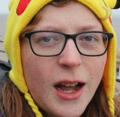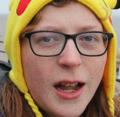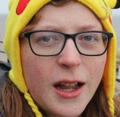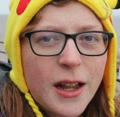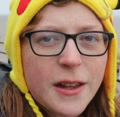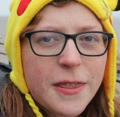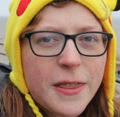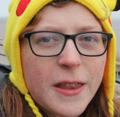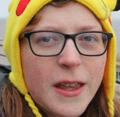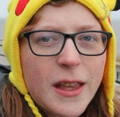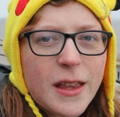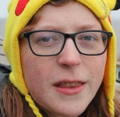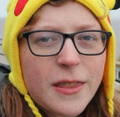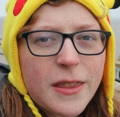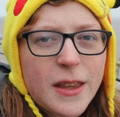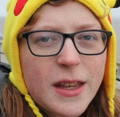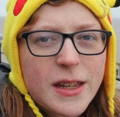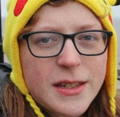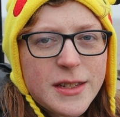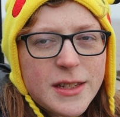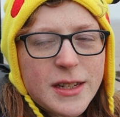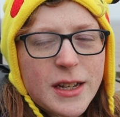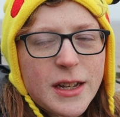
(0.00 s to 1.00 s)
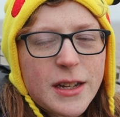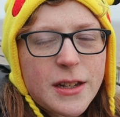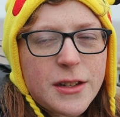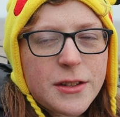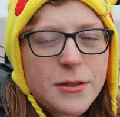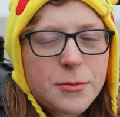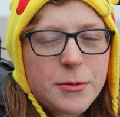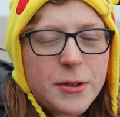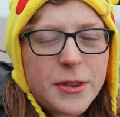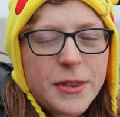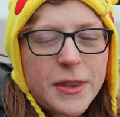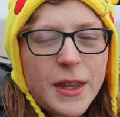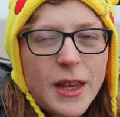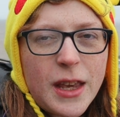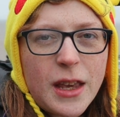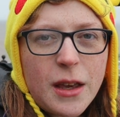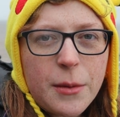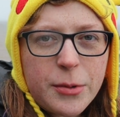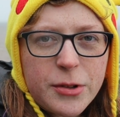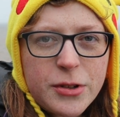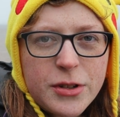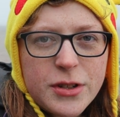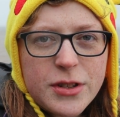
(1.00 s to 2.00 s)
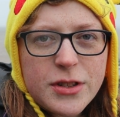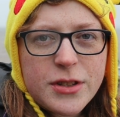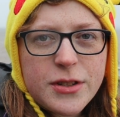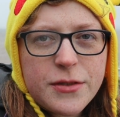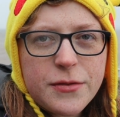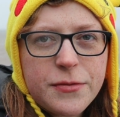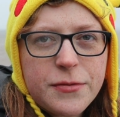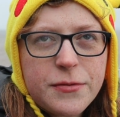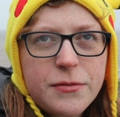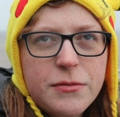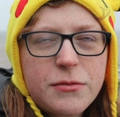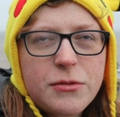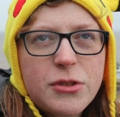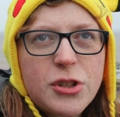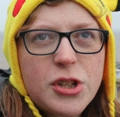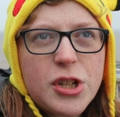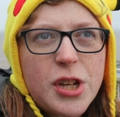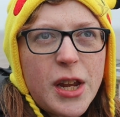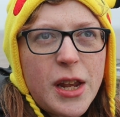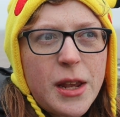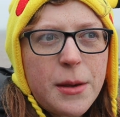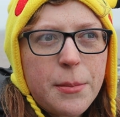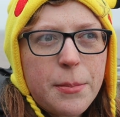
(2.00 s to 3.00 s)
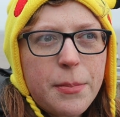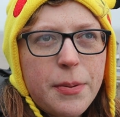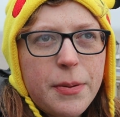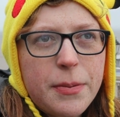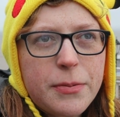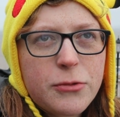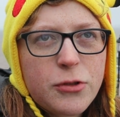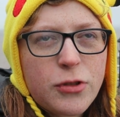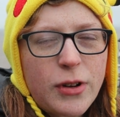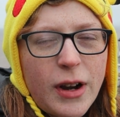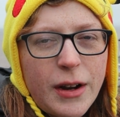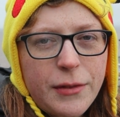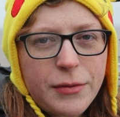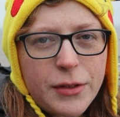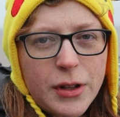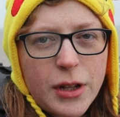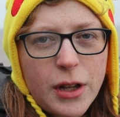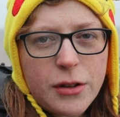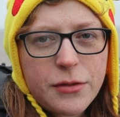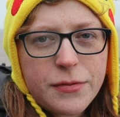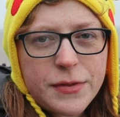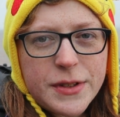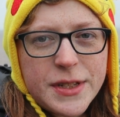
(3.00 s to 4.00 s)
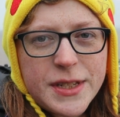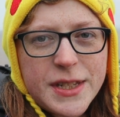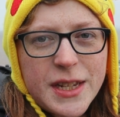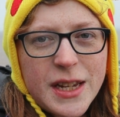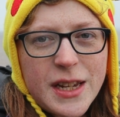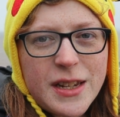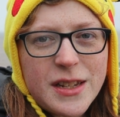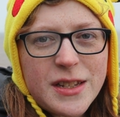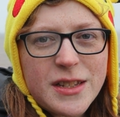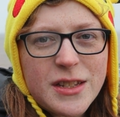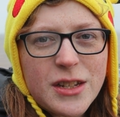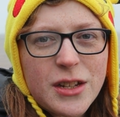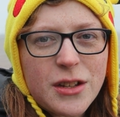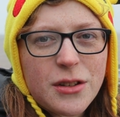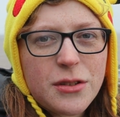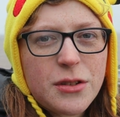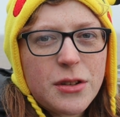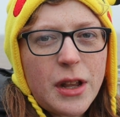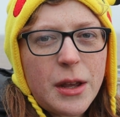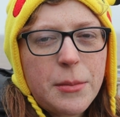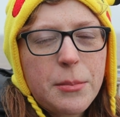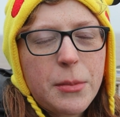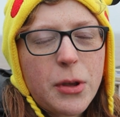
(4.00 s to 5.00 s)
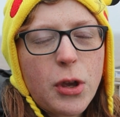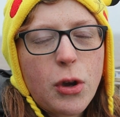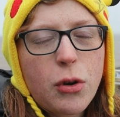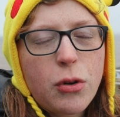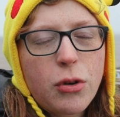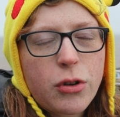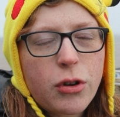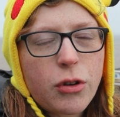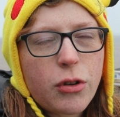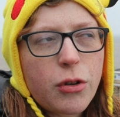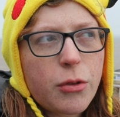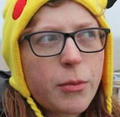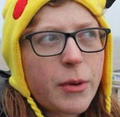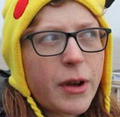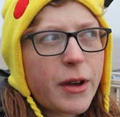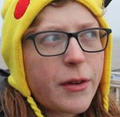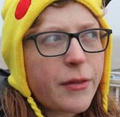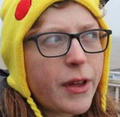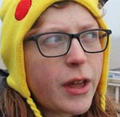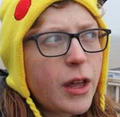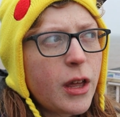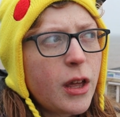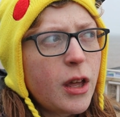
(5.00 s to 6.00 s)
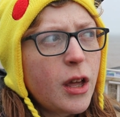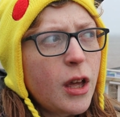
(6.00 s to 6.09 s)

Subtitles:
I think these days, with the abundance of cheap travel overseas to go to like Mallorca or wherever,